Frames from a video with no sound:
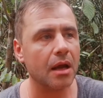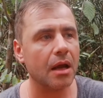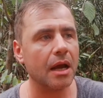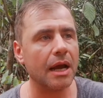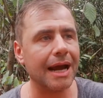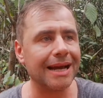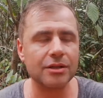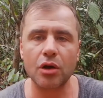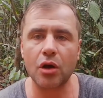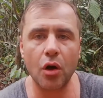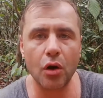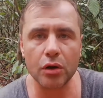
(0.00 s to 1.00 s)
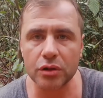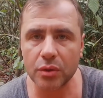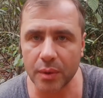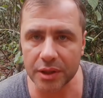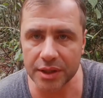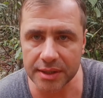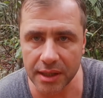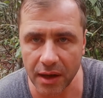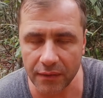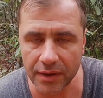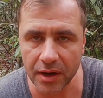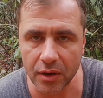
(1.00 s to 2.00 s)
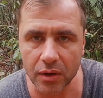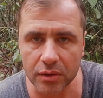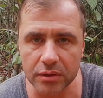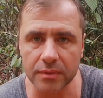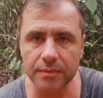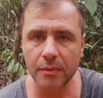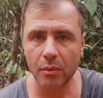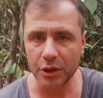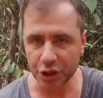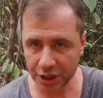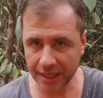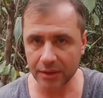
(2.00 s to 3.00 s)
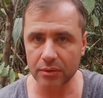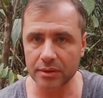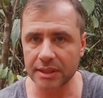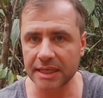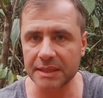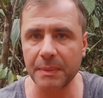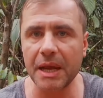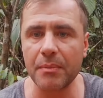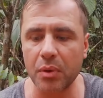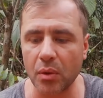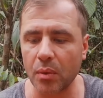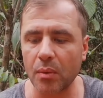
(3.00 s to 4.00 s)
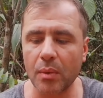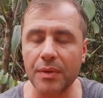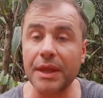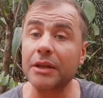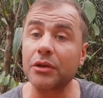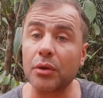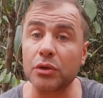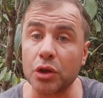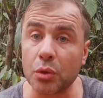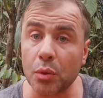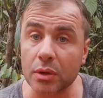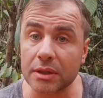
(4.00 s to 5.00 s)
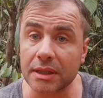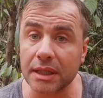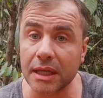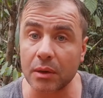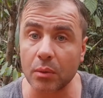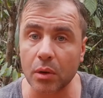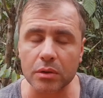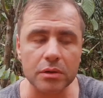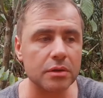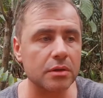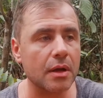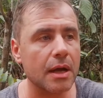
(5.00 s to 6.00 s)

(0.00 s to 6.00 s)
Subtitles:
It has a God, which is a loving God, which kills his people when they don't do what he wants.